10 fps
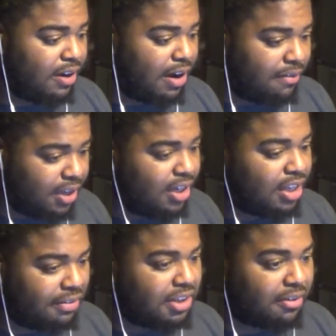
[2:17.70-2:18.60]
I really
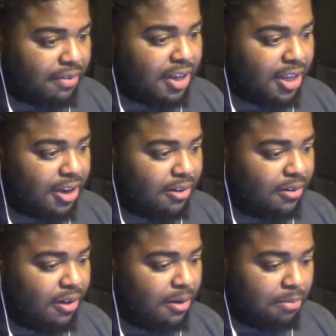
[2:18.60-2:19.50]
love this video.
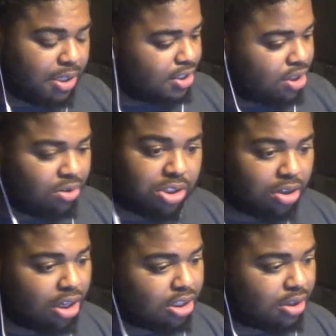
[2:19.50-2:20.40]
Please go show
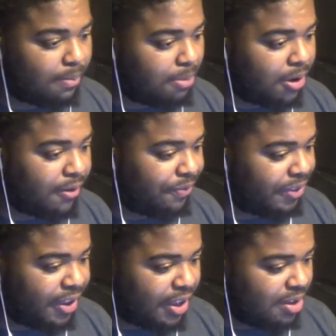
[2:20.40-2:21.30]
y'all support.
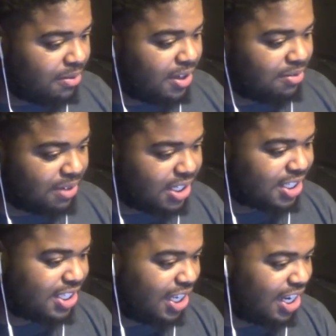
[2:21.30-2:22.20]
We
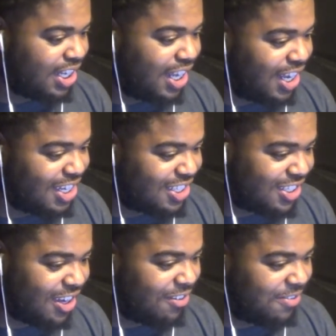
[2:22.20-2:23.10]
just seen a lot of
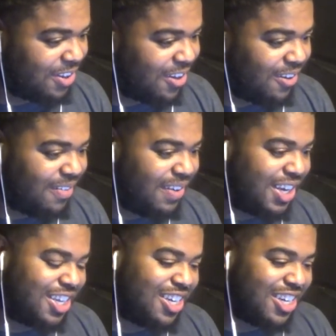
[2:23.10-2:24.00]
stuff, like, oh
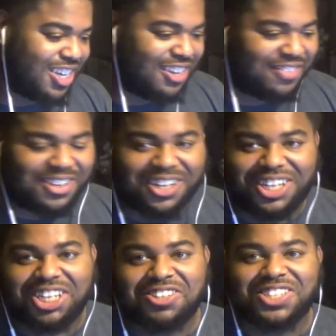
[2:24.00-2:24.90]
my god,
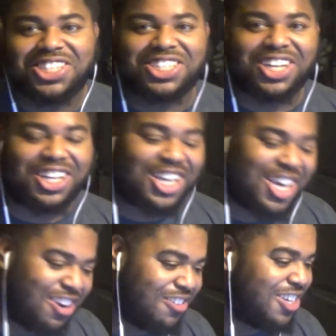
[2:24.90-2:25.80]
man, this is just
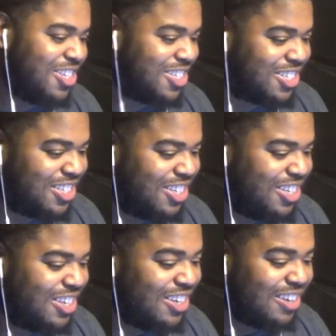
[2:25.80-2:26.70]
hilarious.
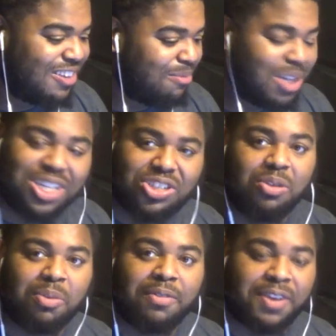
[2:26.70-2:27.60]
Please do
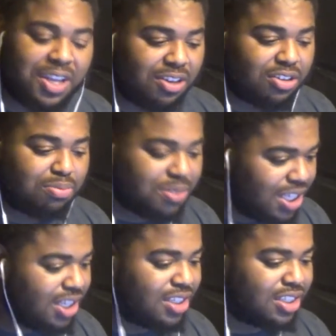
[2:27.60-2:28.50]
more videos,
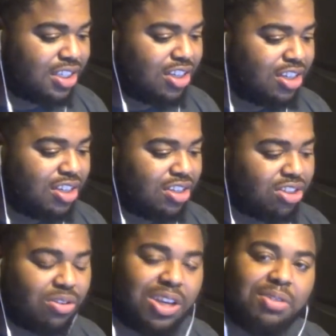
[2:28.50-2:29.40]
please.
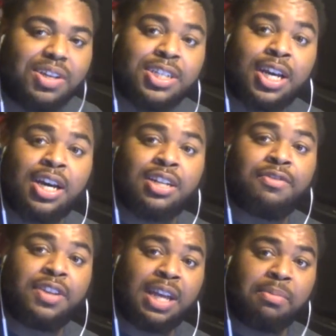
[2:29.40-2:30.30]
So anyways, guys,
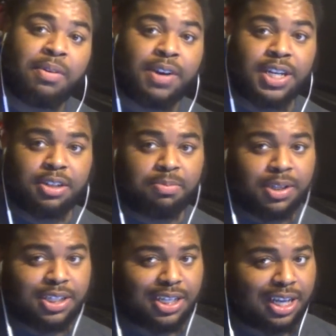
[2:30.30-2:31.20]
if you like my reaction,
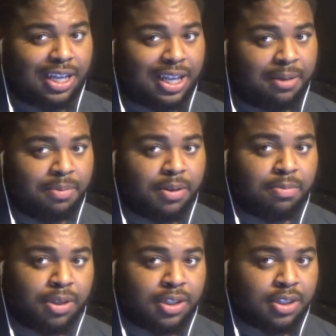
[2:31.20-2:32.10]
please hit that like button,
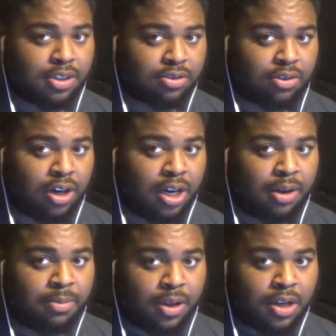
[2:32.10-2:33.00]
please subscribe,